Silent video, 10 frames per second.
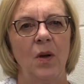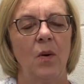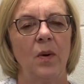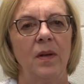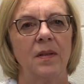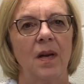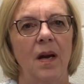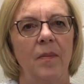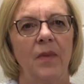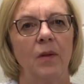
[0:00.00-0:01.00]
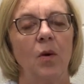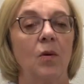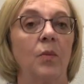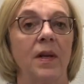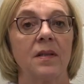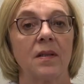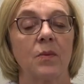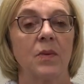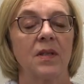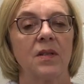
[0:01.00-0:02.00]
No, the local
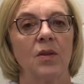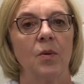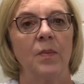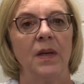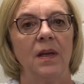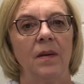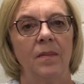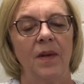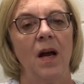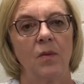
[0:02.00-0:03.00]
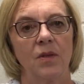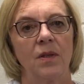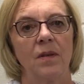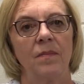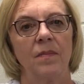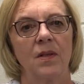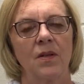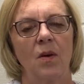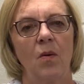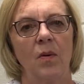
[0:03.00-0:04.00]
races would still be counted.
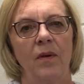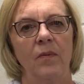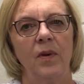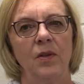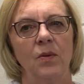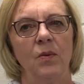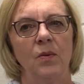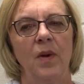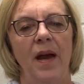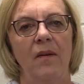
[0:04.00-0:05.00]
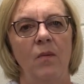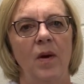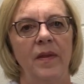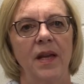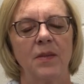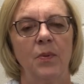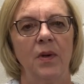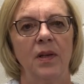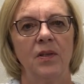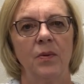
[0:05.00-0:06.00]
So if we do have one that's
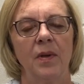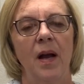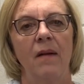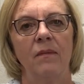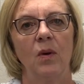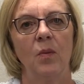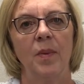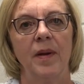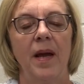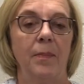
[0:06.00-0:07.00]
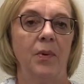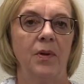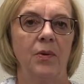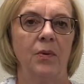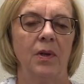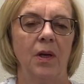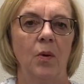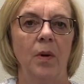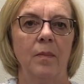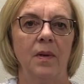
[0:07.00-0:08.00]
put into an envelope and not put through the
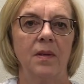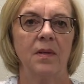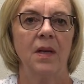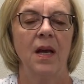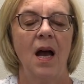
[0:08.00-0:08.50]
equipment,